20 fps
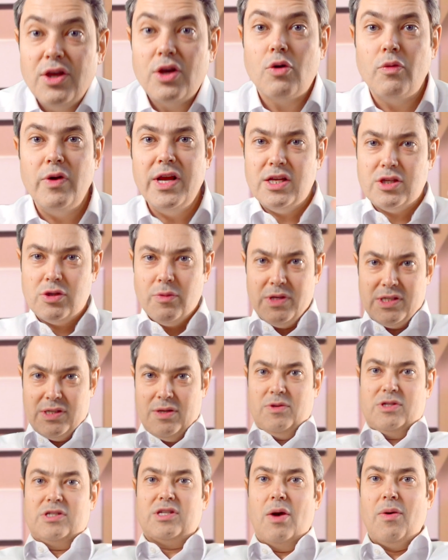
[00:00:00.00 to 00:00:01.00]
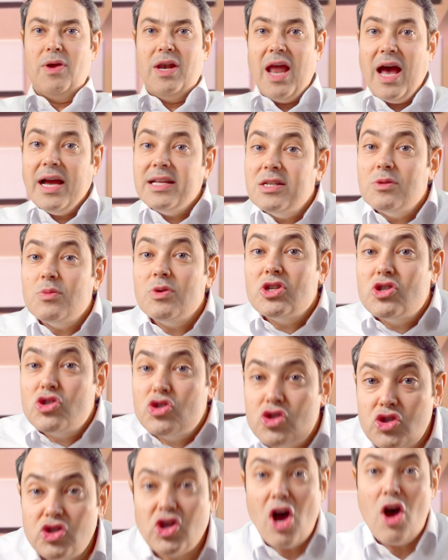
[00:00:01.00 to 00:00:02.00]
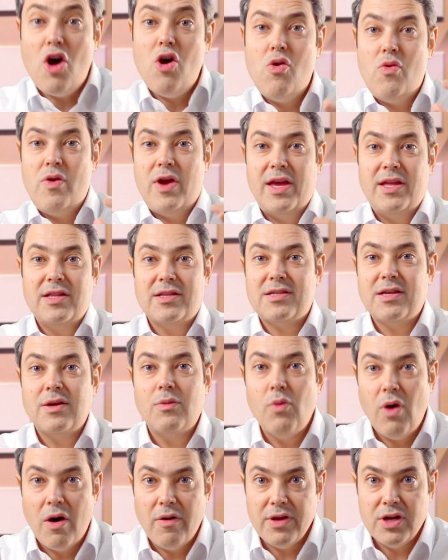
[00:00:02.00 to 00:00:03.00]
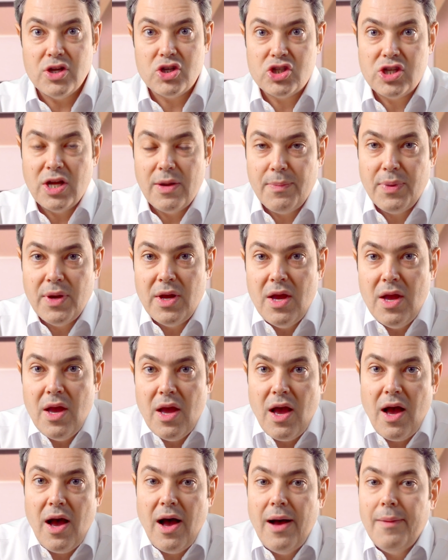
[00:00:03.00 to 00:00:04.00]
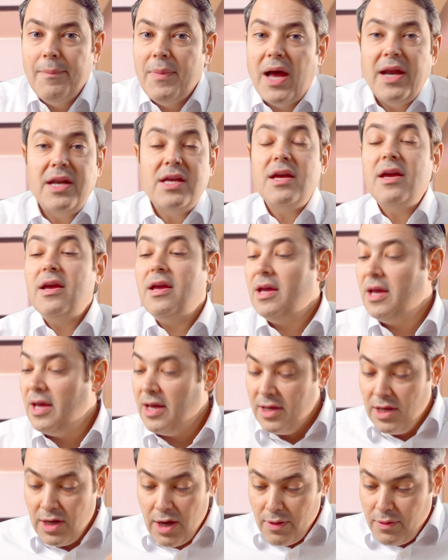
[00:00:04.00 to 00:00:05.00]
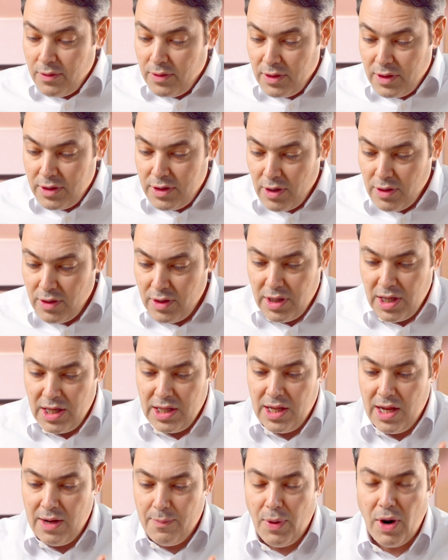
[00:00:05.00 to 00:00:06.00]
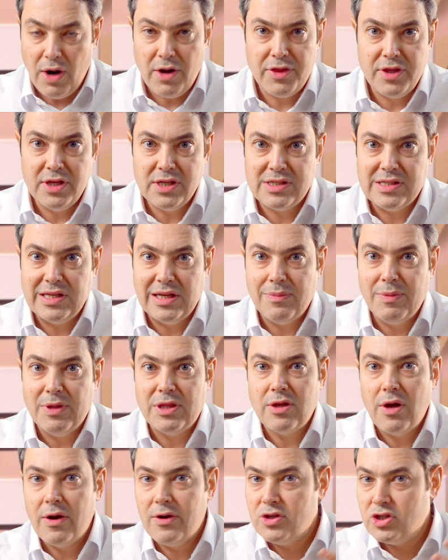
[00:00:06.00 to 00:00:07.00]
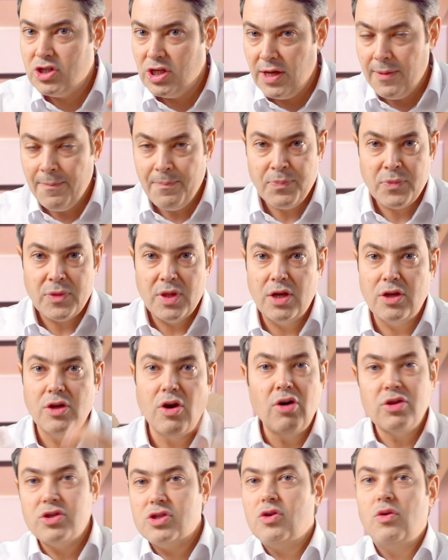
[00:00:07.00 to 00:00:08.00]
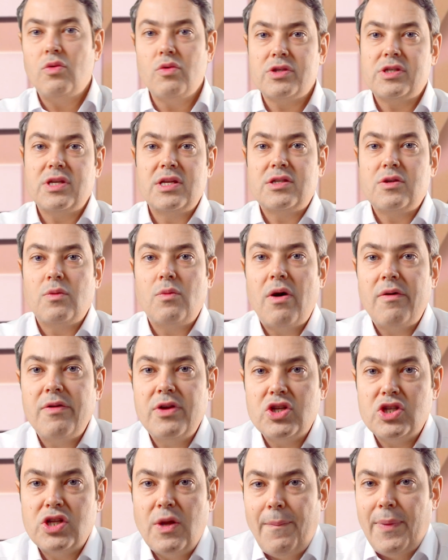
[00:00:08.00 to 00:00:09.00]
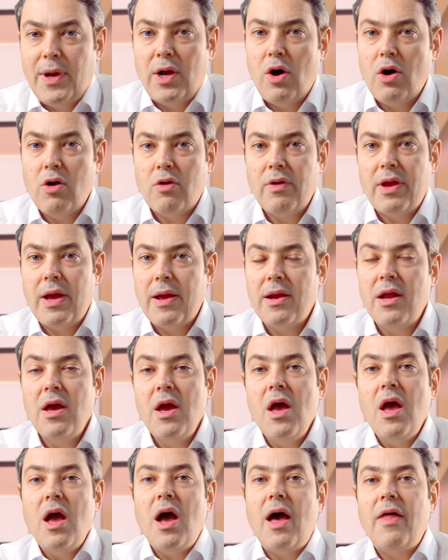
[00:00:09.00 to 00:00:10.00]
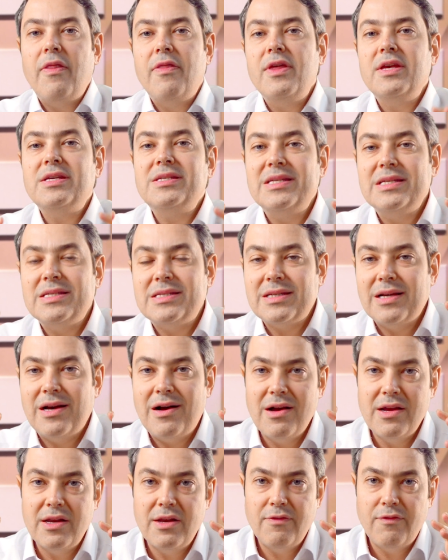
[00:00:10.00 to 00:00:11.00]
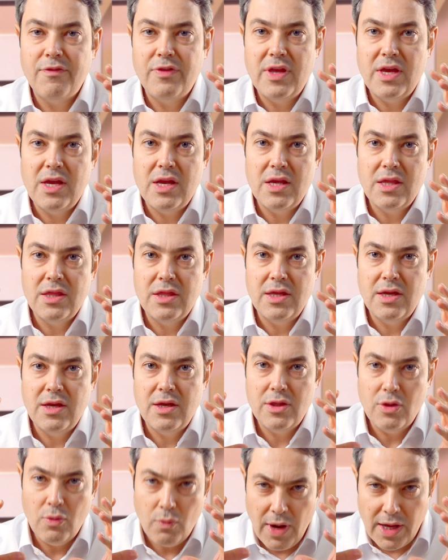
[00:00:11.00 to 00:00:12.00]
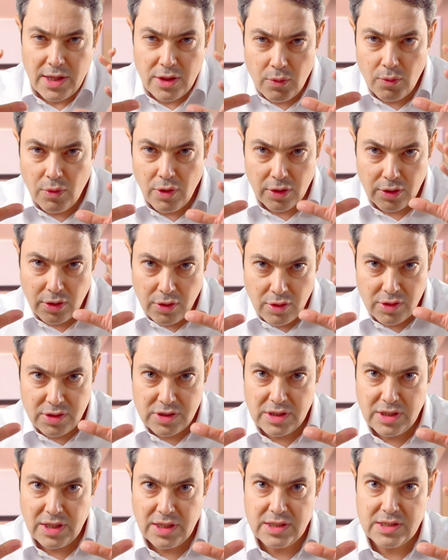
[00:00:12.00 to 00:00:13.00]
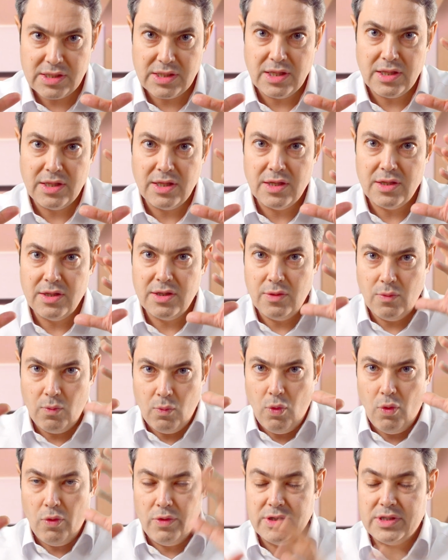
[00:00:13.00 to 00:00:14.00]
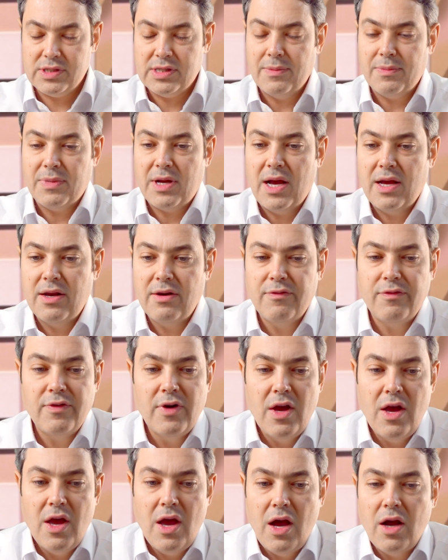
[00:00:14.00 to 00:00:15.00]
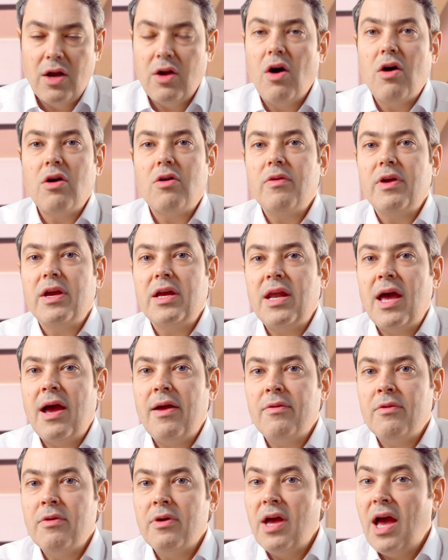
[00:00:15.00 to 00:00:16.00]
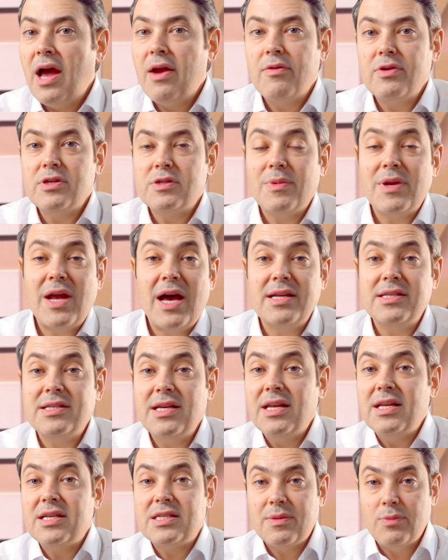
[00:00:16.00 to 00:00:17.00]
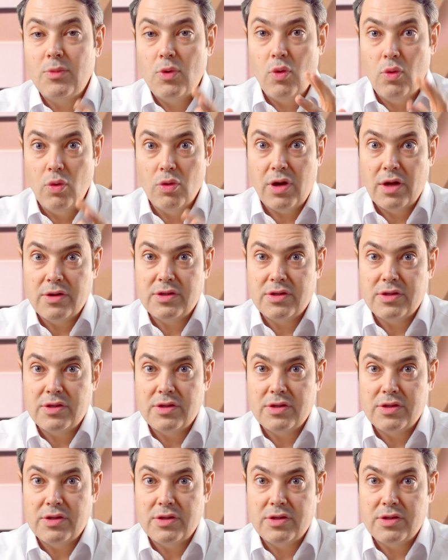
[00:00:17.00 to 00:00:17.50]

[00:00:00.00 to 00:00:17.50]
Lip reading: Greeks, who we see were so enlightened, were so into warriorship. In polytheistic mythology, the gods are also into warriorship and conquering, and this is kind of the way the world looks at things. That war is some kind of, and conquering and heroism and idealism all go